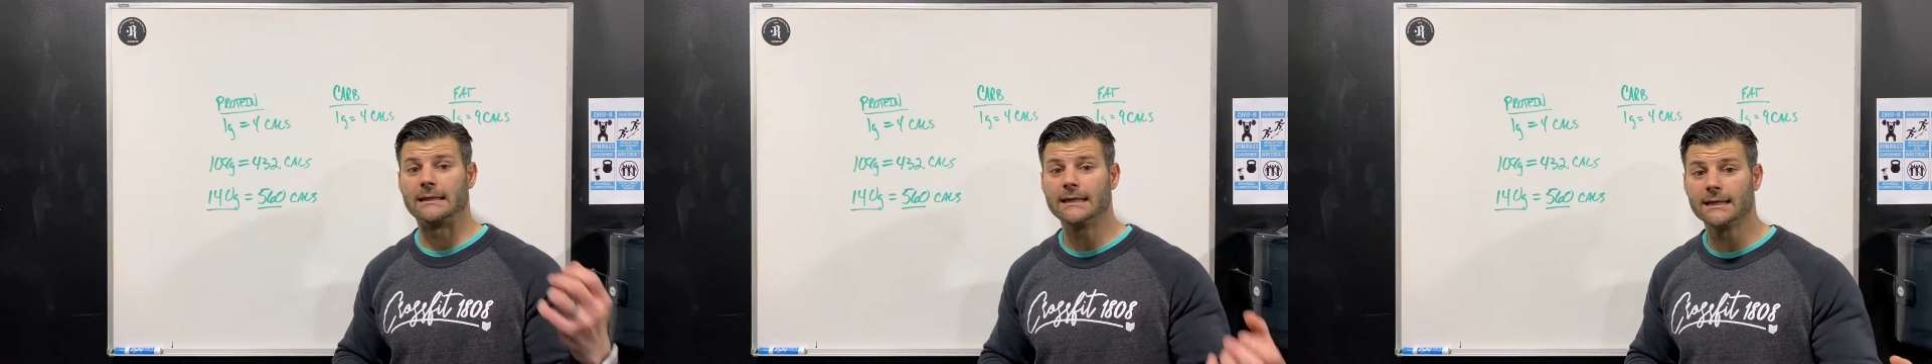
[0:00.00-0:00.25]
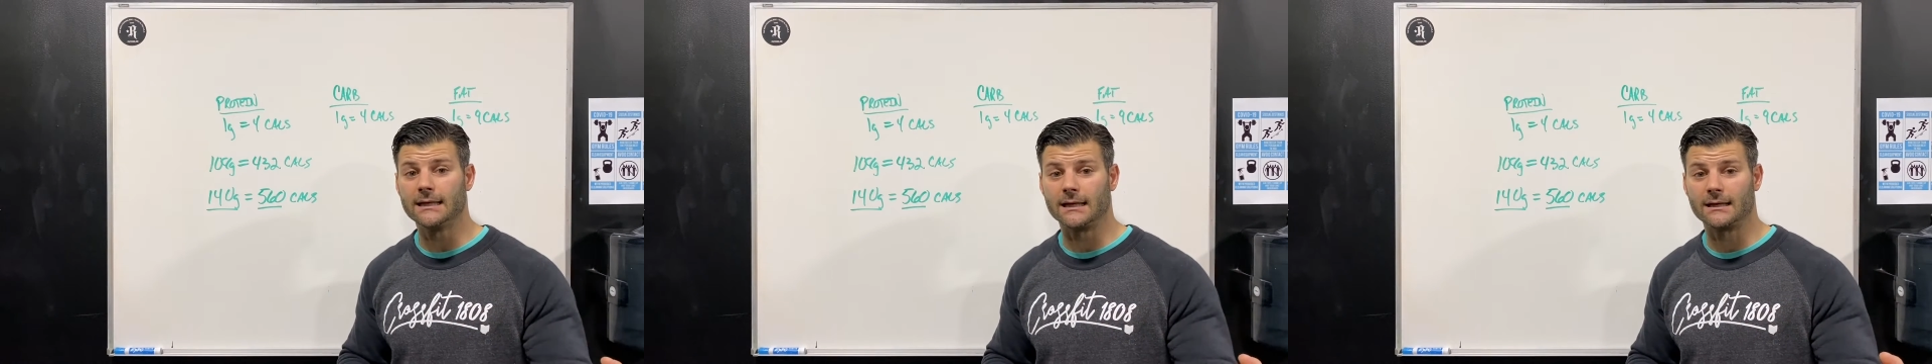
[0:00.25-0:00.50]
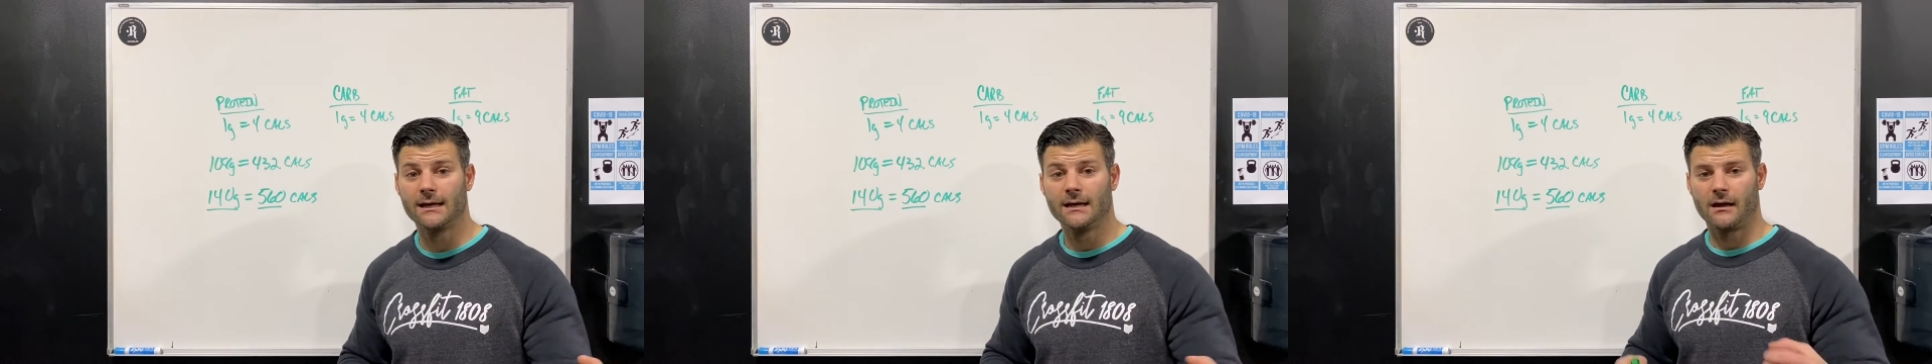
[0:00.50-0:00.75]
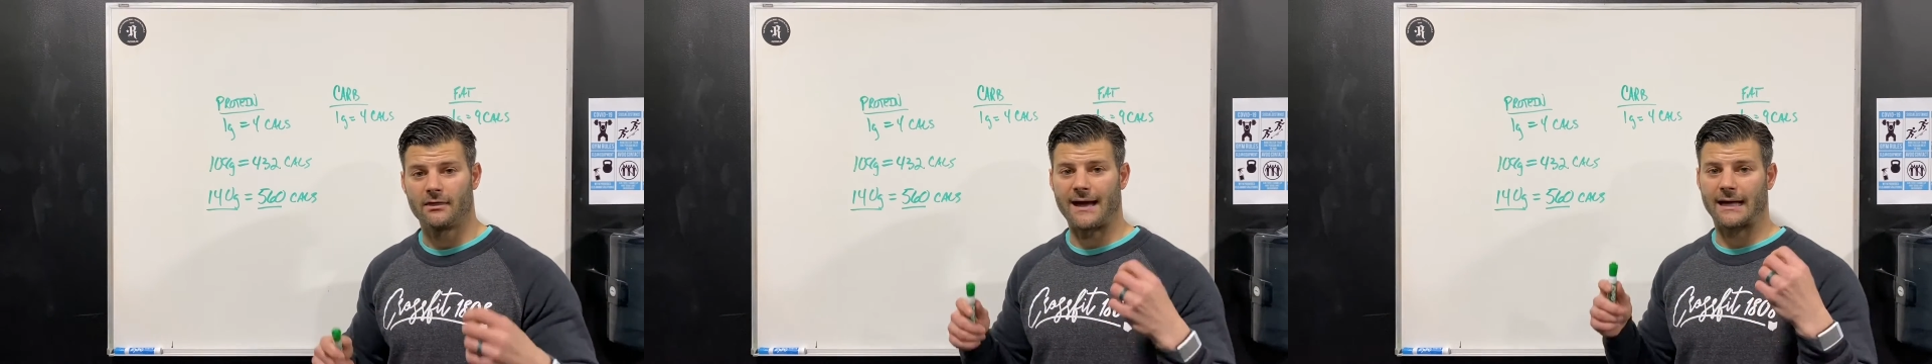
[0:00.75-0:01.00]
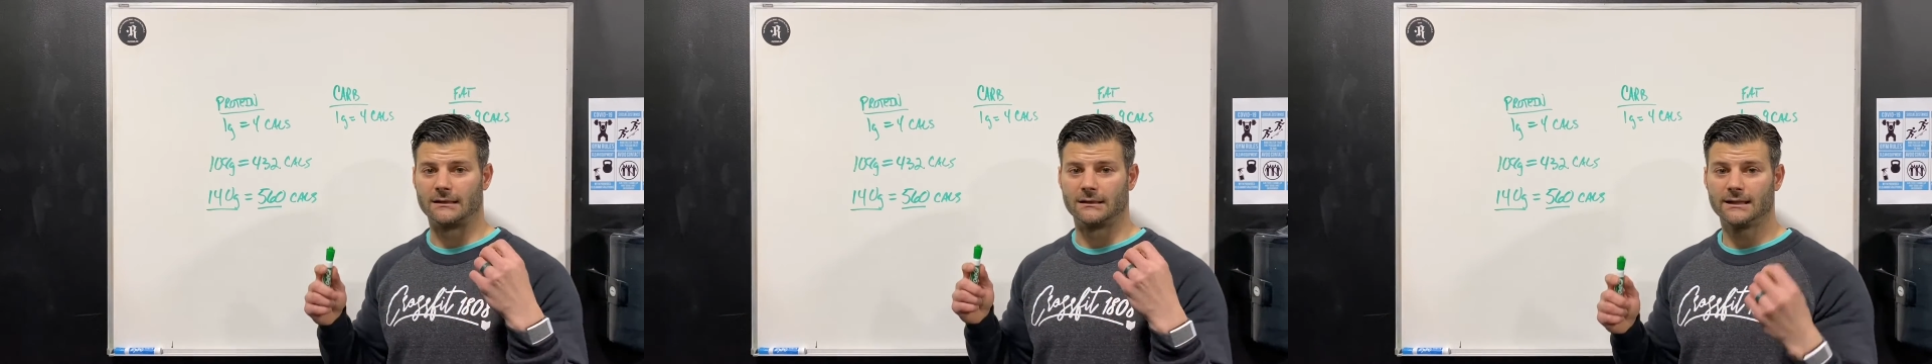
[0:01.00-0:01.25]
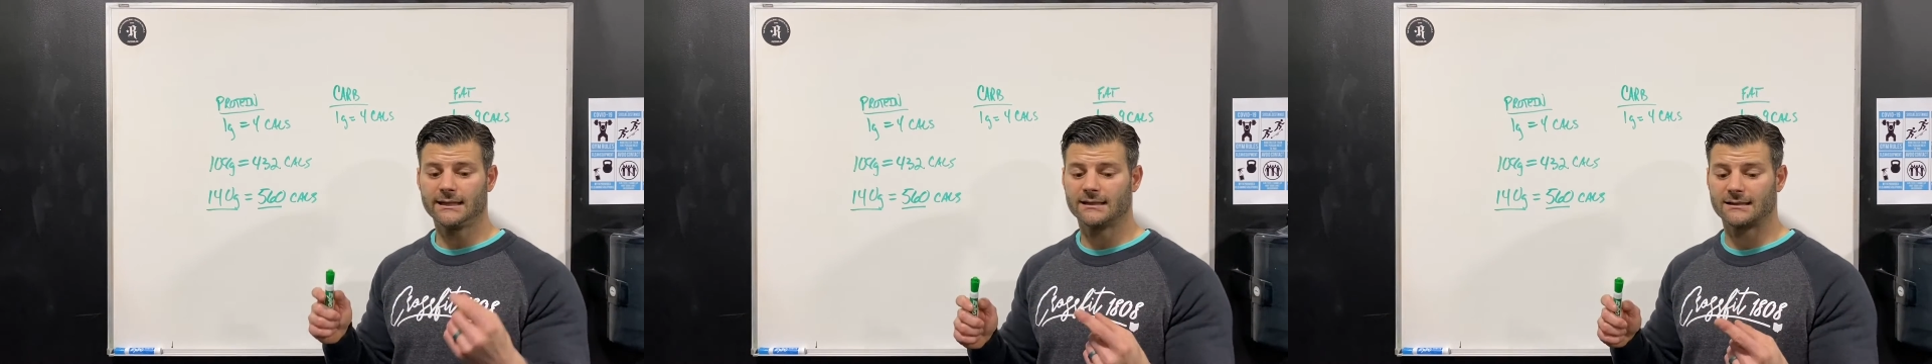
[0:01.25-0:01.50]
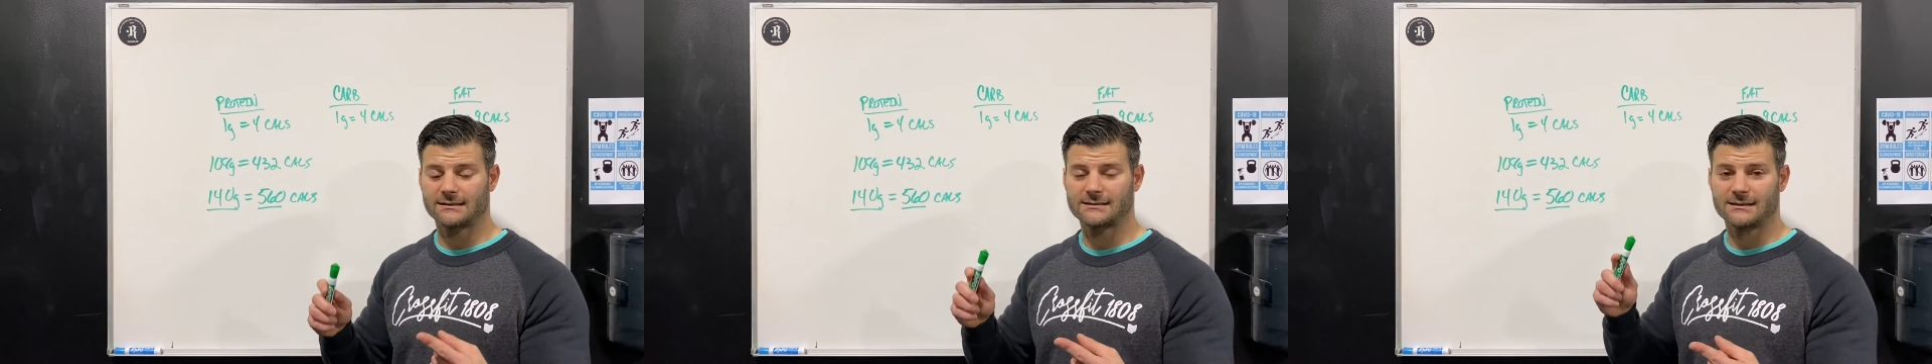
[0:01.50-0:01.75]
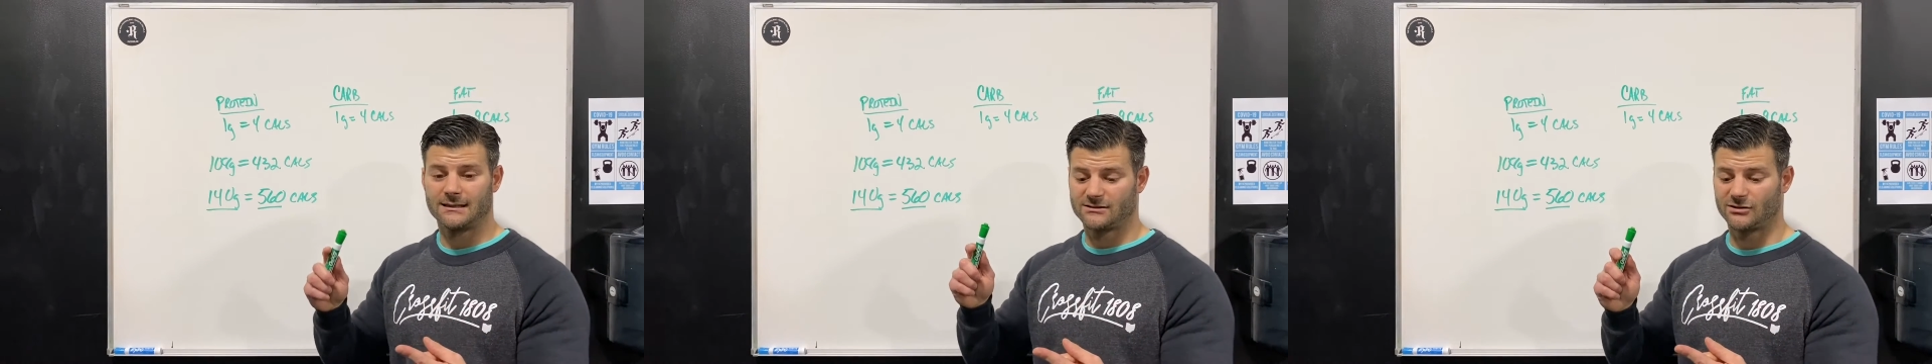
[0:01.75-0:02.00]
eating that lead
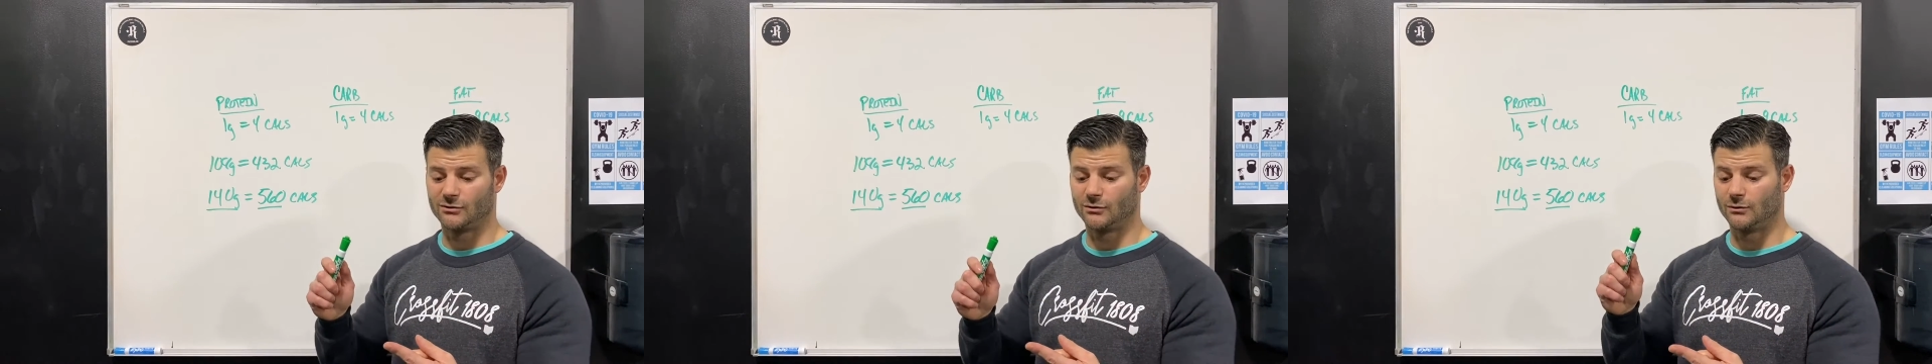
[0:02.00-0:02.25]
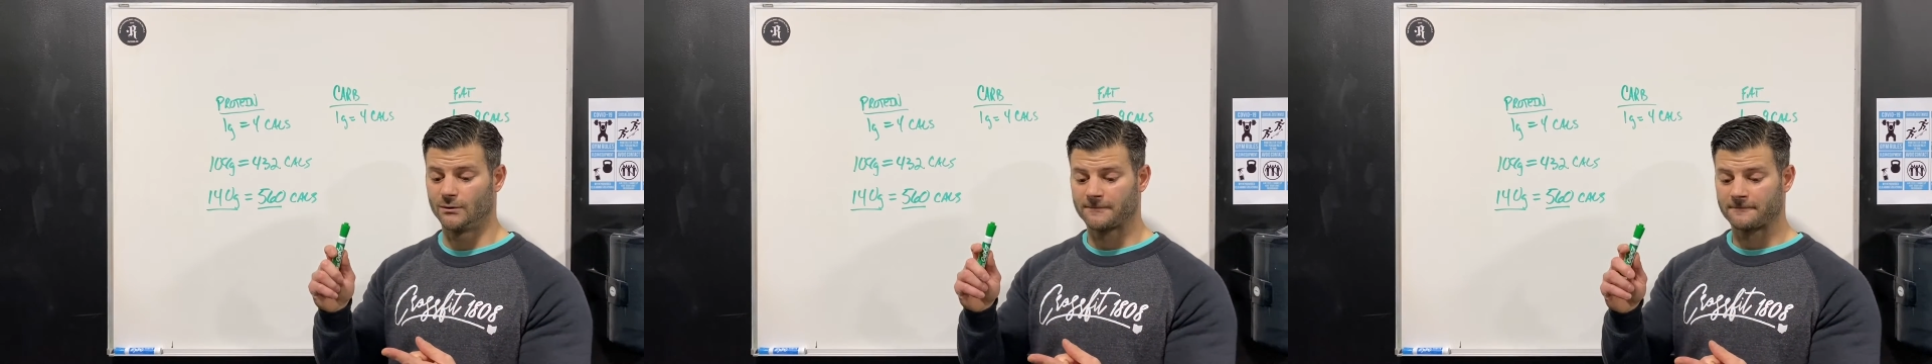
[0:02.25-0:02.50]
us to